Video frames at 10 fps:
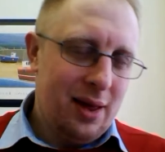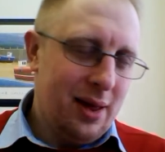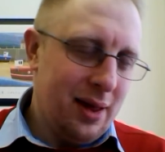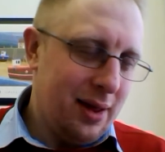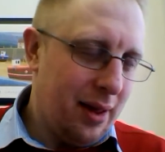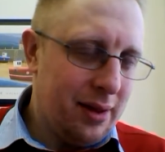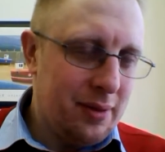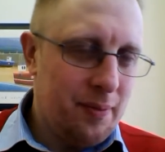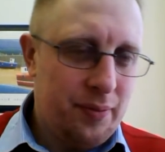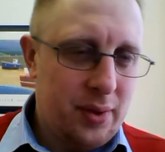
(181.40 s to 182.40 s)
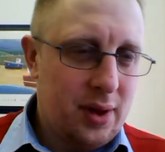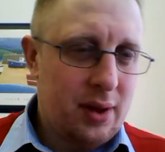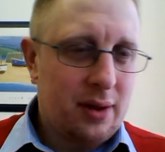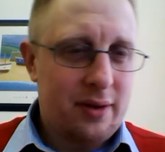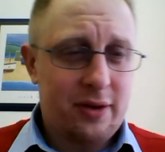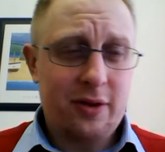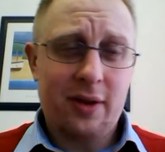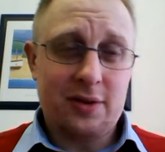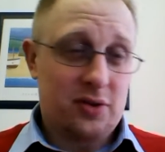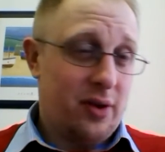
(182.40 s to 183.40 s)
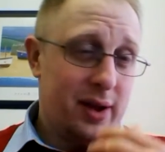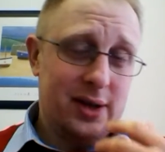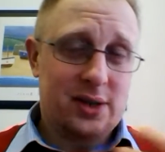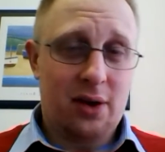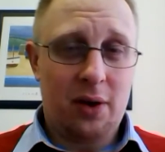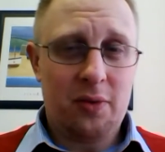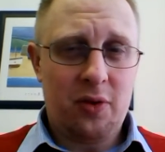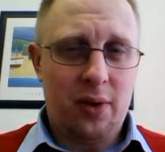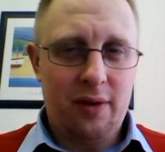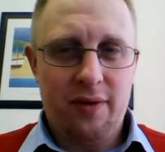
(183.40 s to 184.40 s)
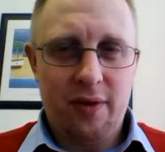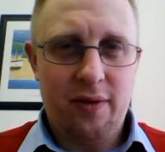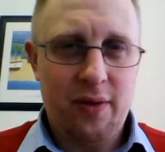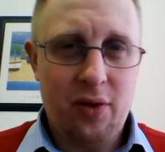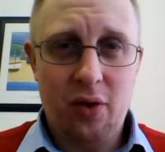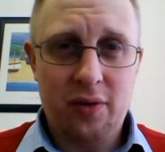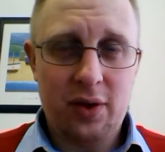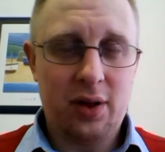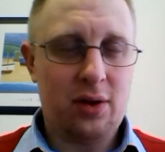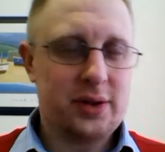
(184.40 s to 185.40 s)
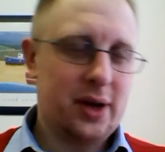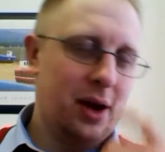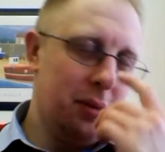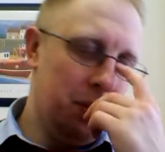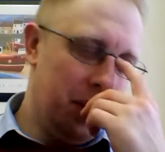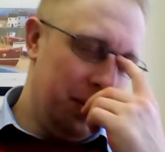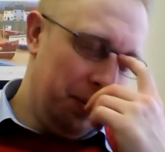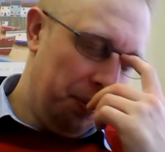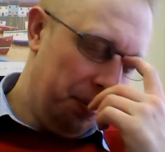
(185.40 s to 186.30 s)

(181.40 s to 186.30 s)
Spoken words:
And to Chudinov's credit, he stood up to it for an awfully long time. But